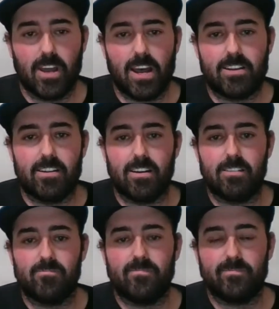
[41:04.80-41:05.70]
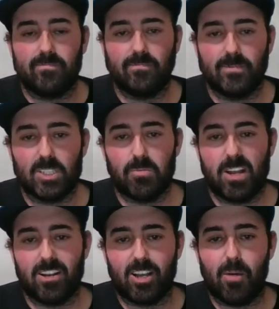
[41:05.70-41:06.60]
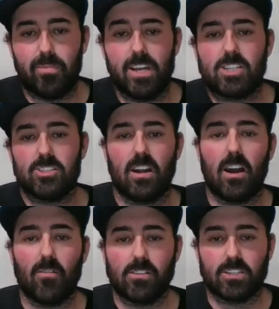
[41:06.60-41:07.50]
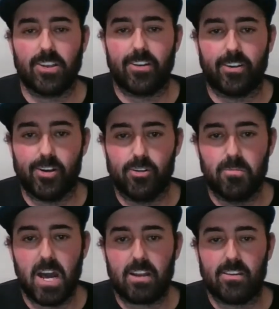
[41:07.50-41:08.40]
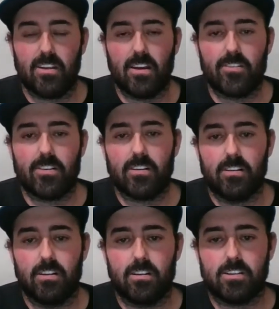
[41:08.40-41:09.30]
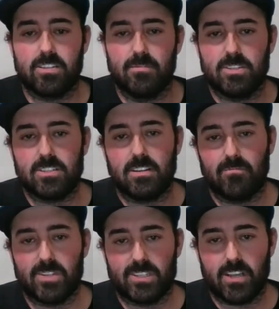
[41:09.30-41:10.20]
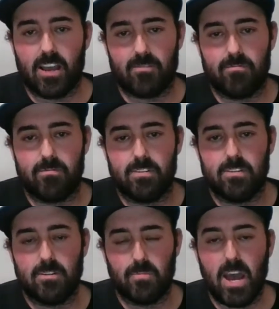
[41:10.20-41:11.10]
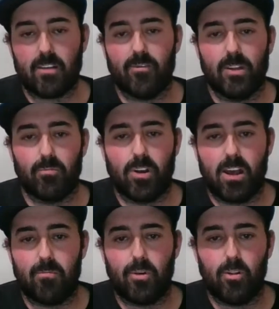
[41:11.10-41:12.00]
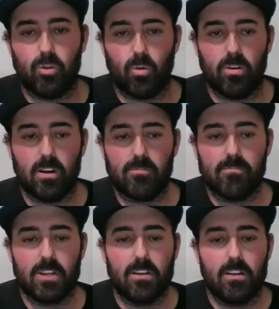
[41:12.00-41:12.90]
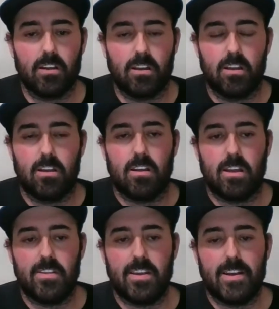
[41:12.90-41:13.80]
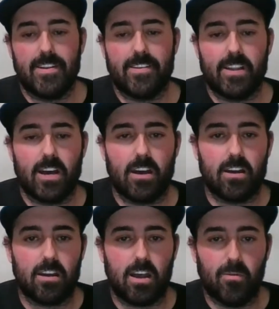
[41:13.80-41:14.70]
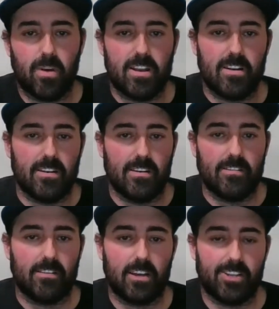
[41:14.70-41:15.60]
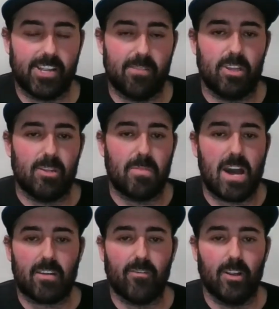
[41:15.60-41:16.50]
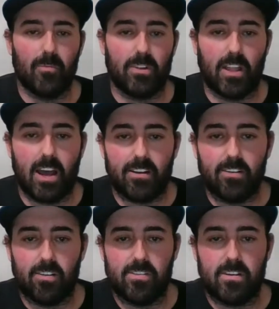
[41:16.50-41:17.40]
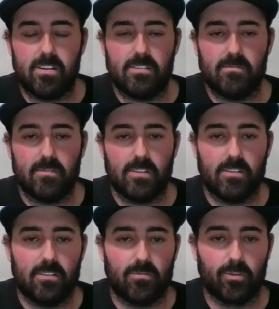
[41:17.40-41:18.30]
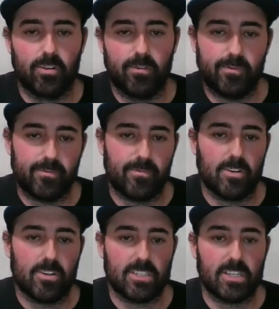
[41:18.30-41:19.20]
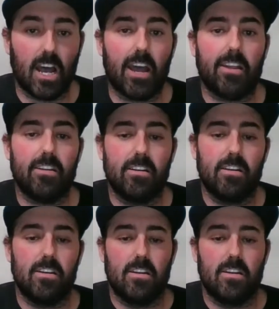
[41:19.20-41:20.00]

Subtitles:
we had to spend a couple extra hours getting crewed back together because it was sitting beside the backflip ramp all tore up. And then I went and attempted the backflip and landed on the roof or side